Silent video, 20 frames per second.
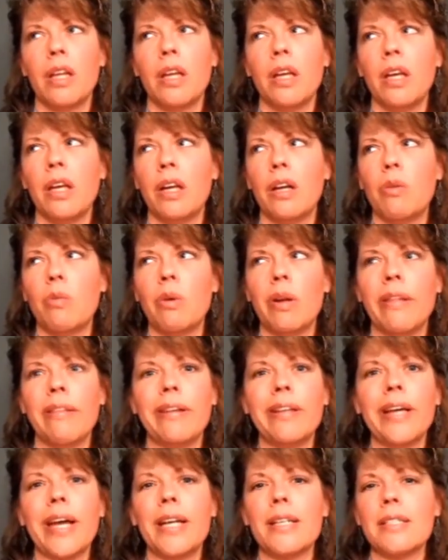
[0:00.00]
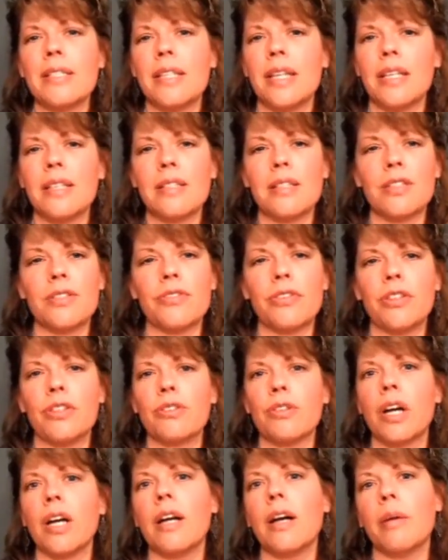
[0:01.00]
you know, one of the latest things is for
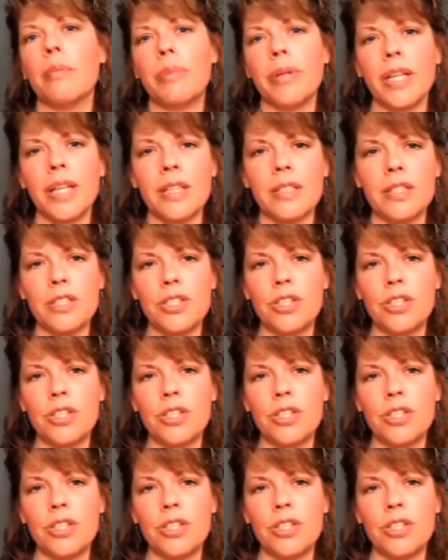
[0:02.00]
drug companies